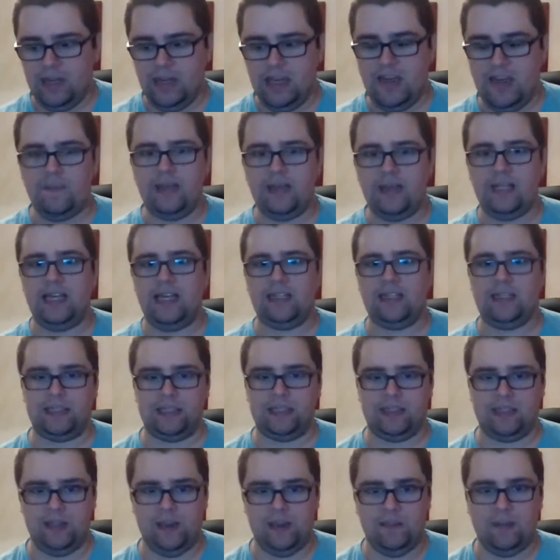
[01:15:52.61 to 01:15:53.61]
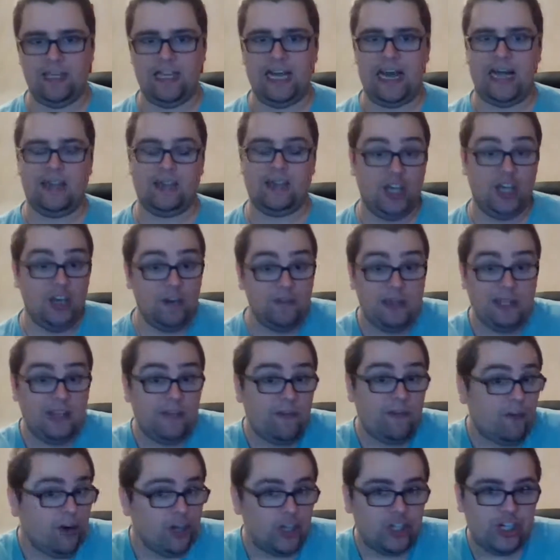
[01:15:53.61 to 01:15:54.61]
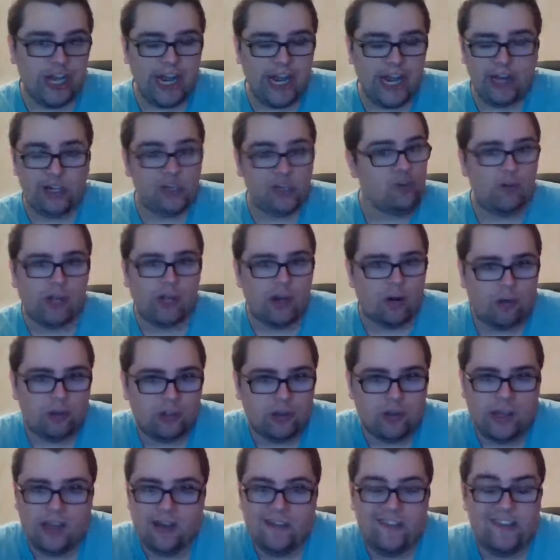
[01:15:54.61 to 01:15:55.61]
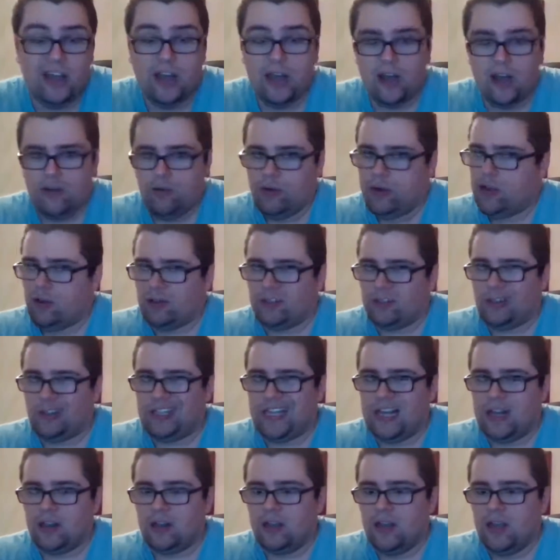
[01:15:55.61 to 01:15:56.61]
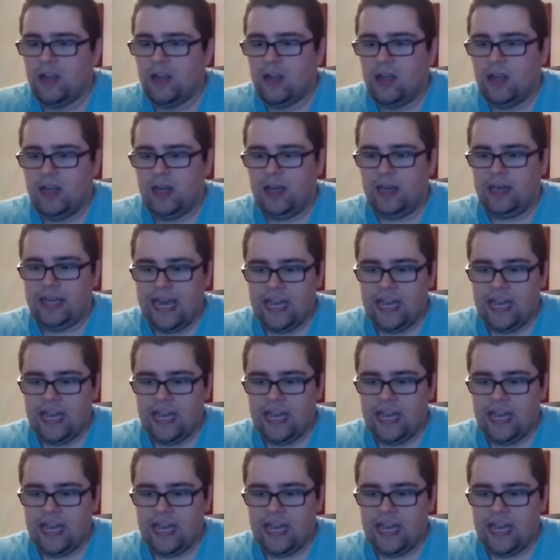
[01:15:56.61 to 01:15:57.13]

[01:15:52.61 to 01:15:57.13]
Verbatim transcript: give me this give me that give me differentiation you can also give it you can also tell uh,